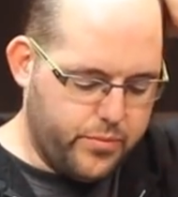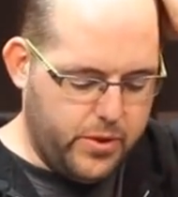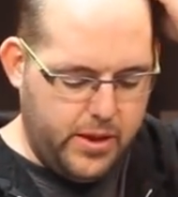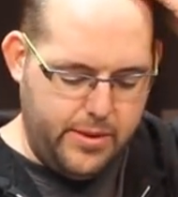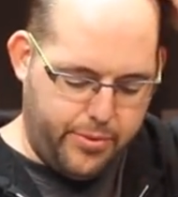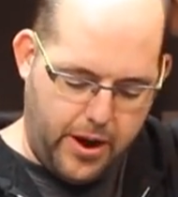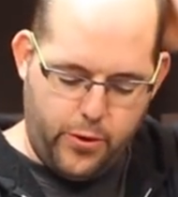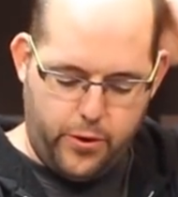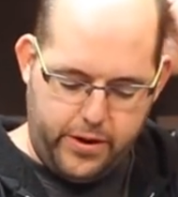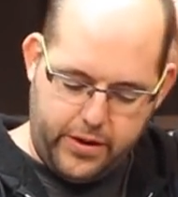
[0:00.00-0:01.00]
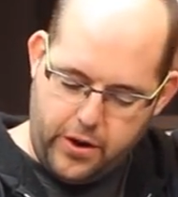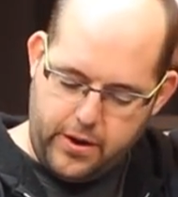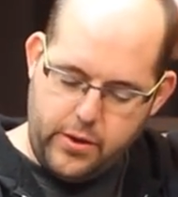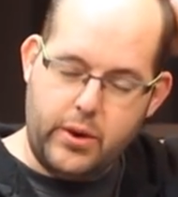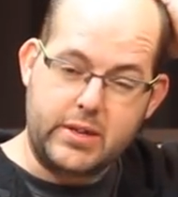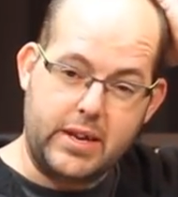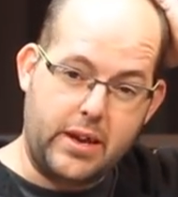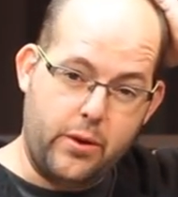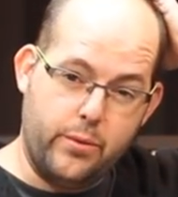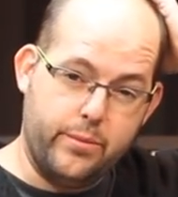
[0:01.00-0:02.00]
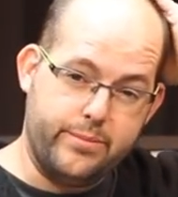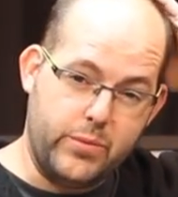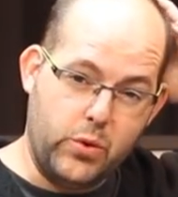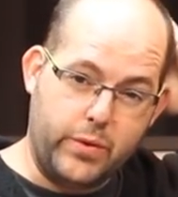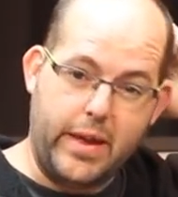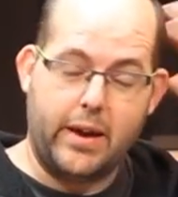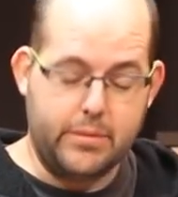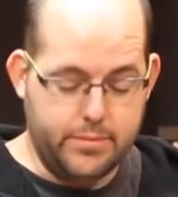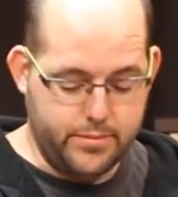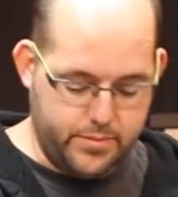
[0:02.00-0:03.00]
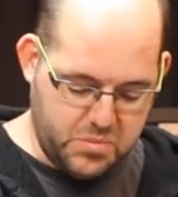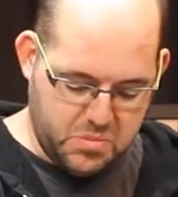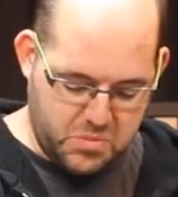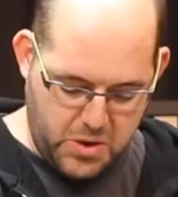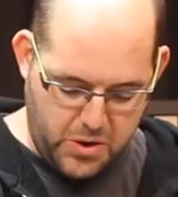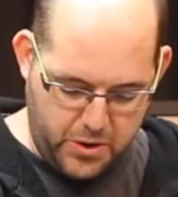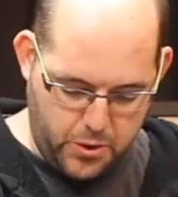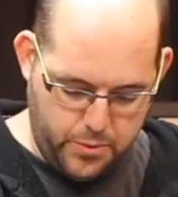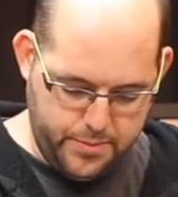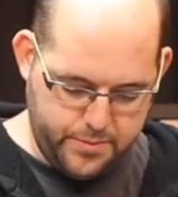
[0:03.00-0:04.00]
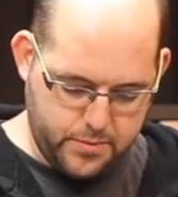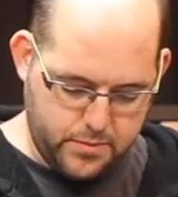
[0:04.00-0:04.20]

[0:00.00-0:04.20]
Key priority target you want to take out, use that. There you go.